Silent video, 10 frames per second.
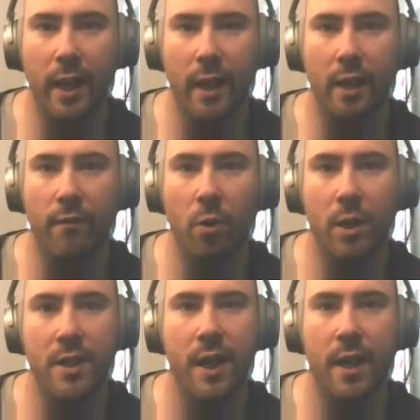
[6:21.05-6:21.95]
and I've
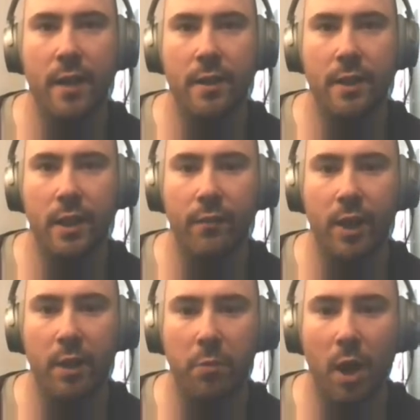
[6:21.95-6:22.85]
always had
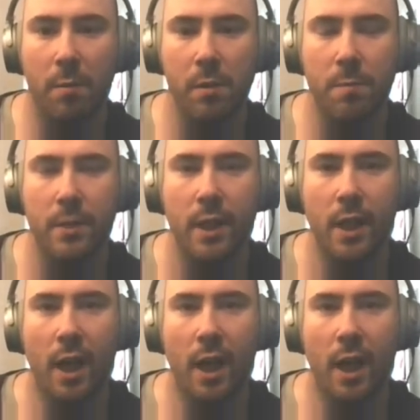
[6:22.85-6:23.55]
significant problems.